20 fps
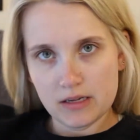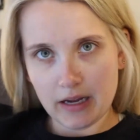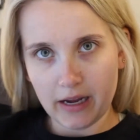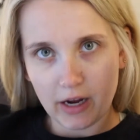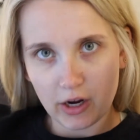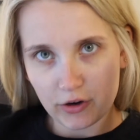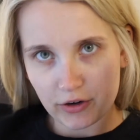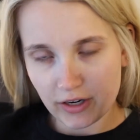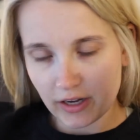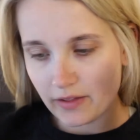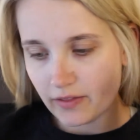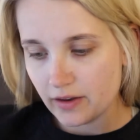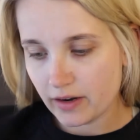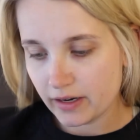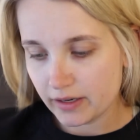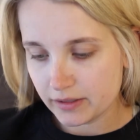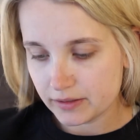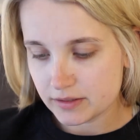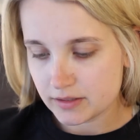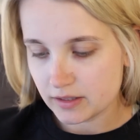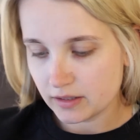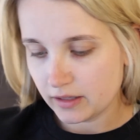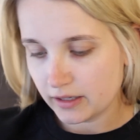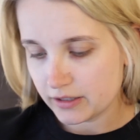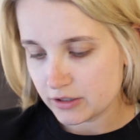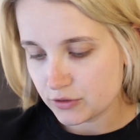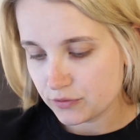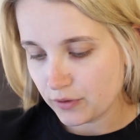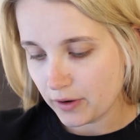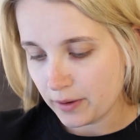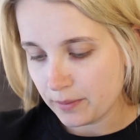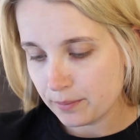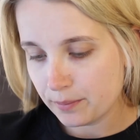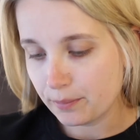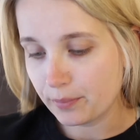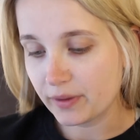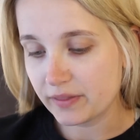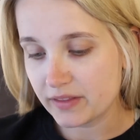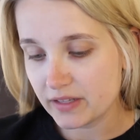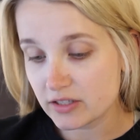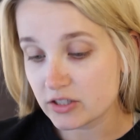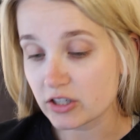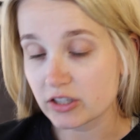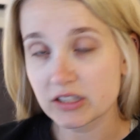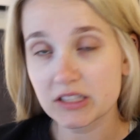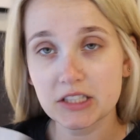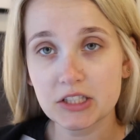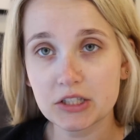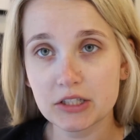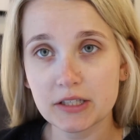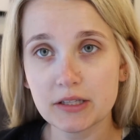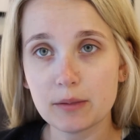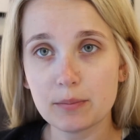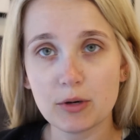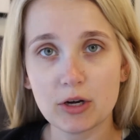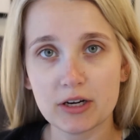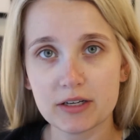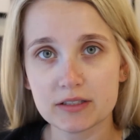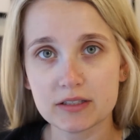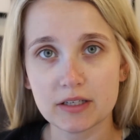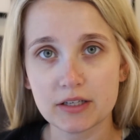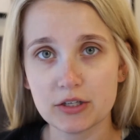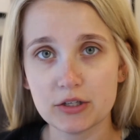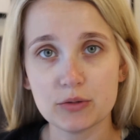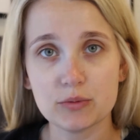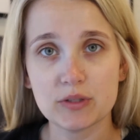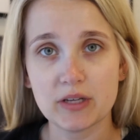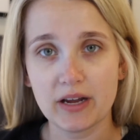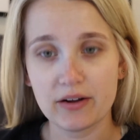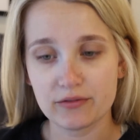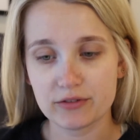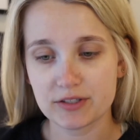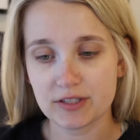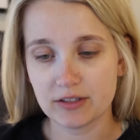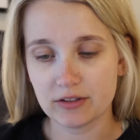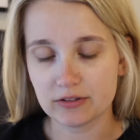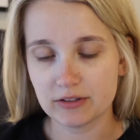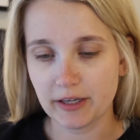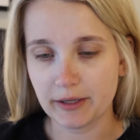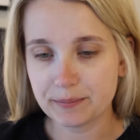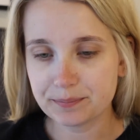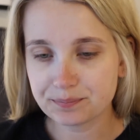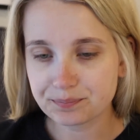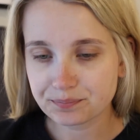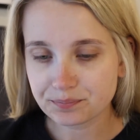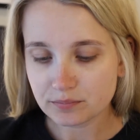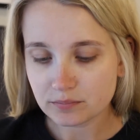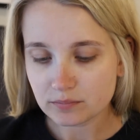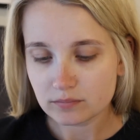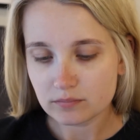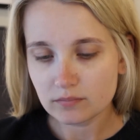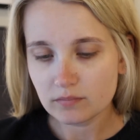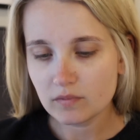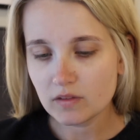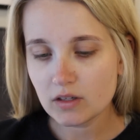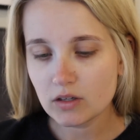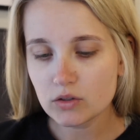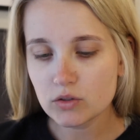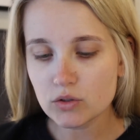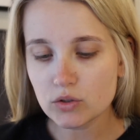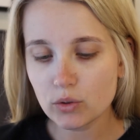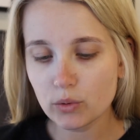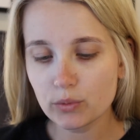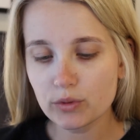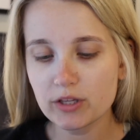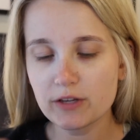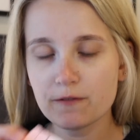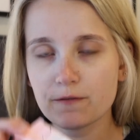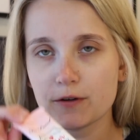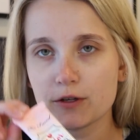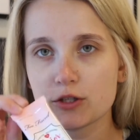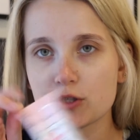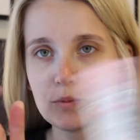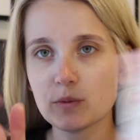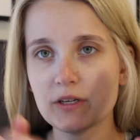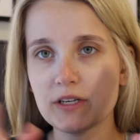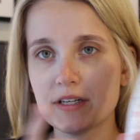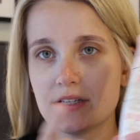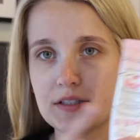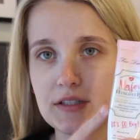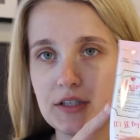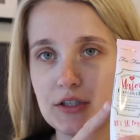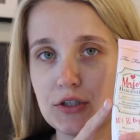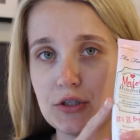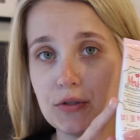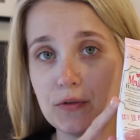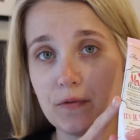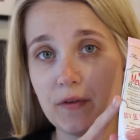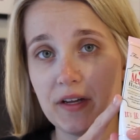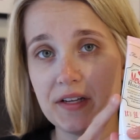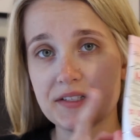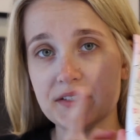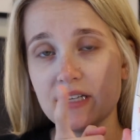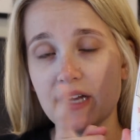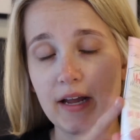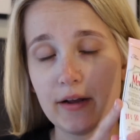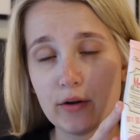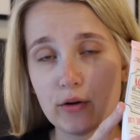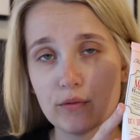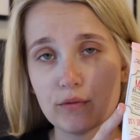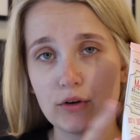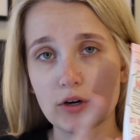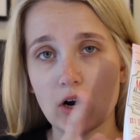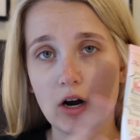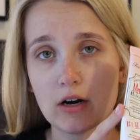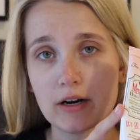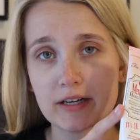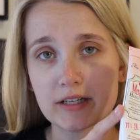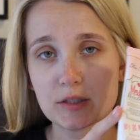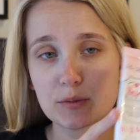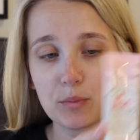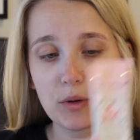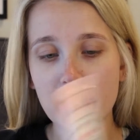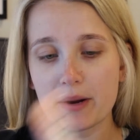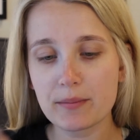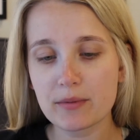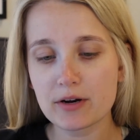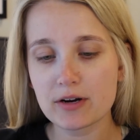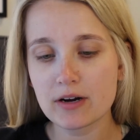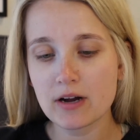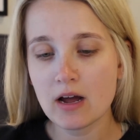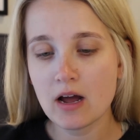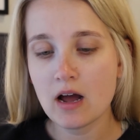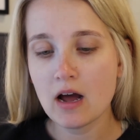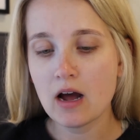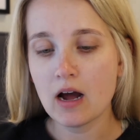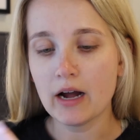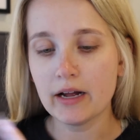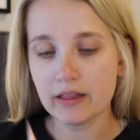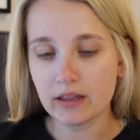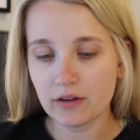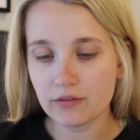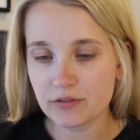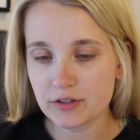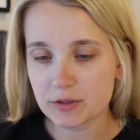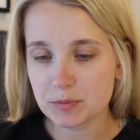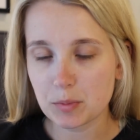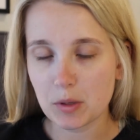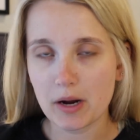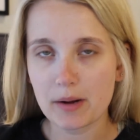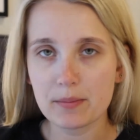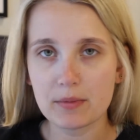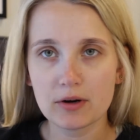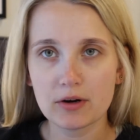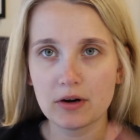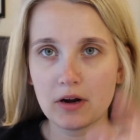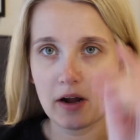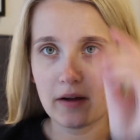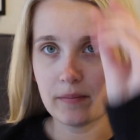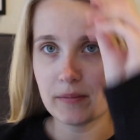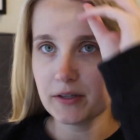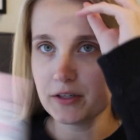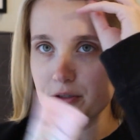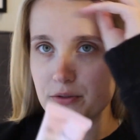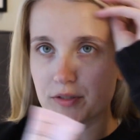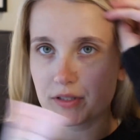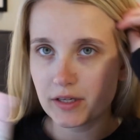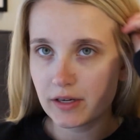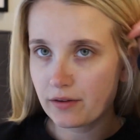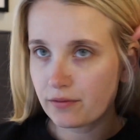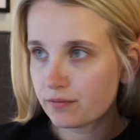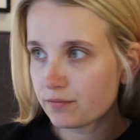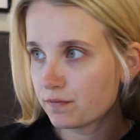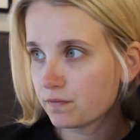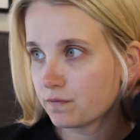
area that I select from, but these are literally the products I use every single day. So the first one is the Too Faced Hangover RX Primer. I love this primer. I've been using it